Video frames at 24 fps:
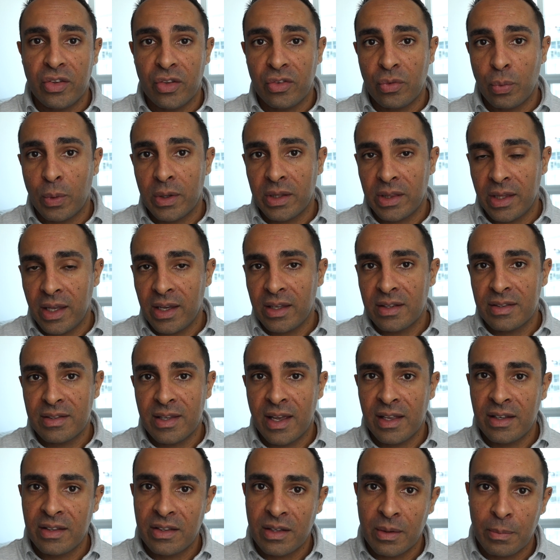is what they
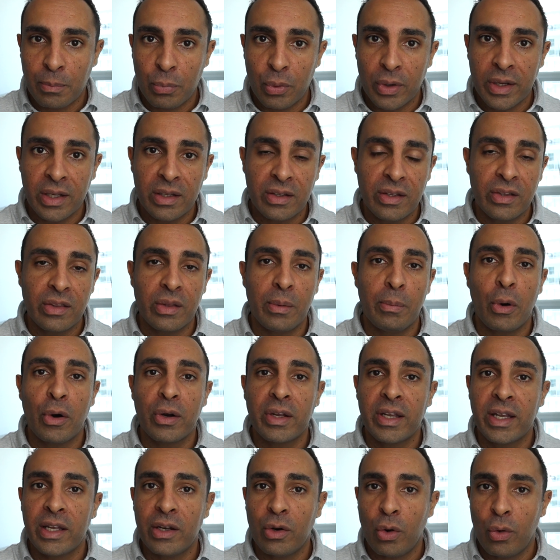intend to bring to the market